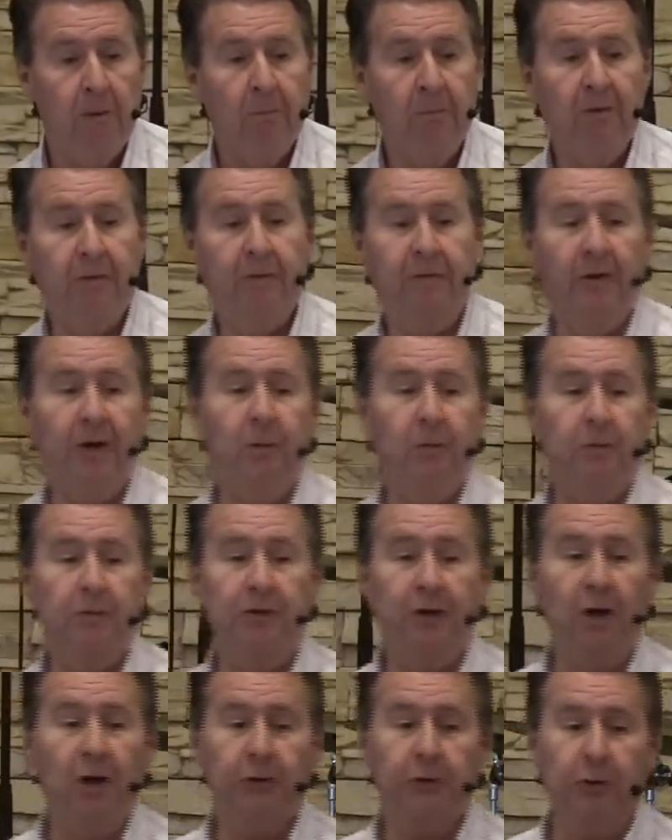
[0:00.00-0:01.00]
But Philip was
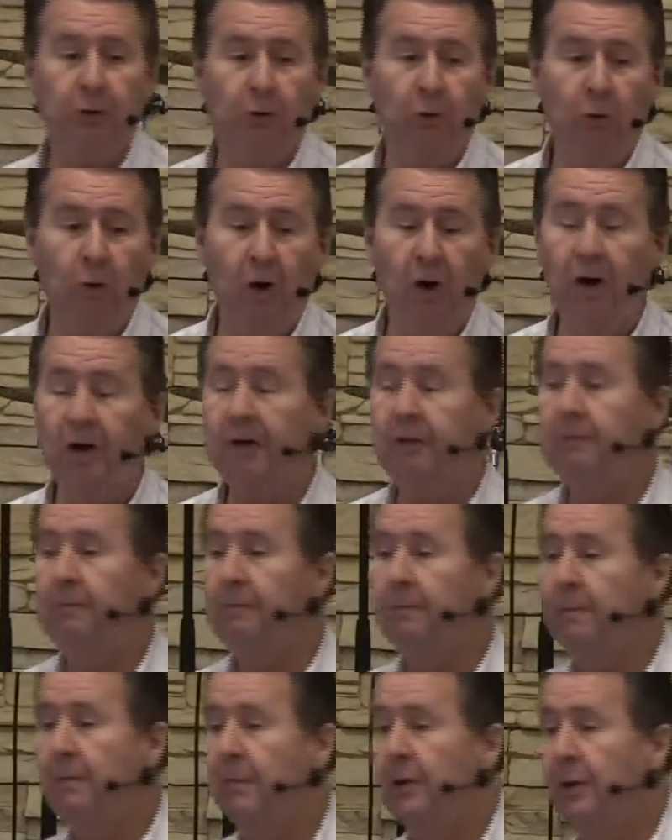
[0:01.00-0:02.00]
also the one
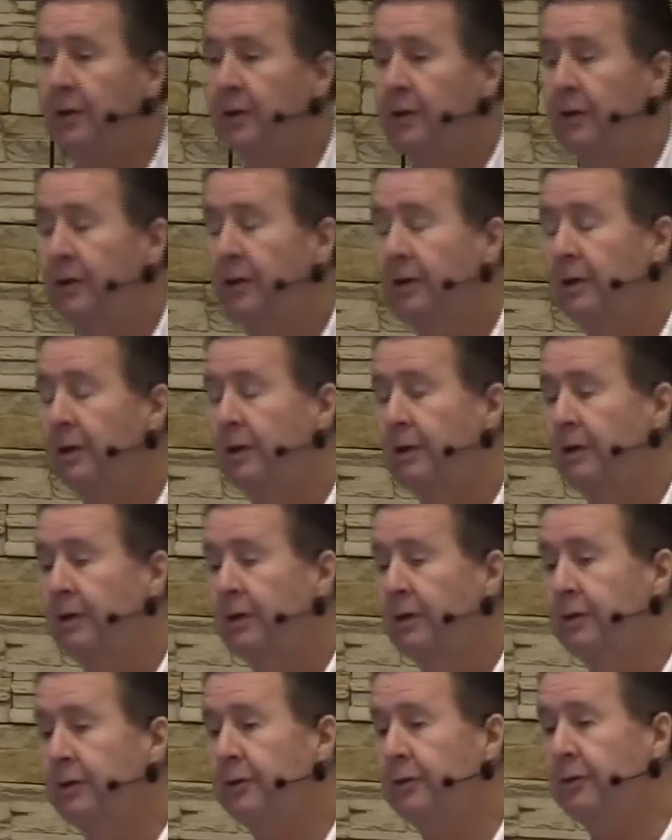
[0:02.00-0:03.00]

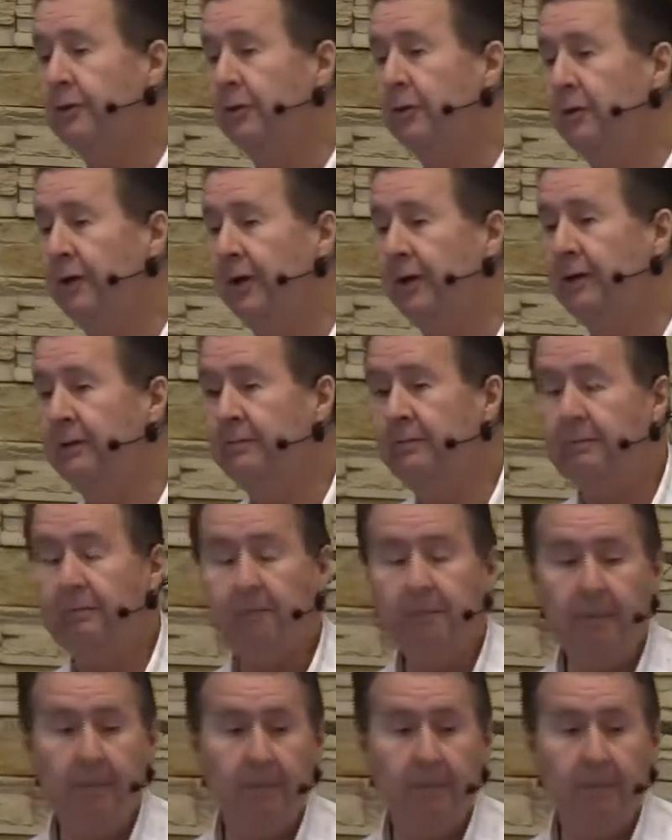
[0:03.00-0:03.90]
during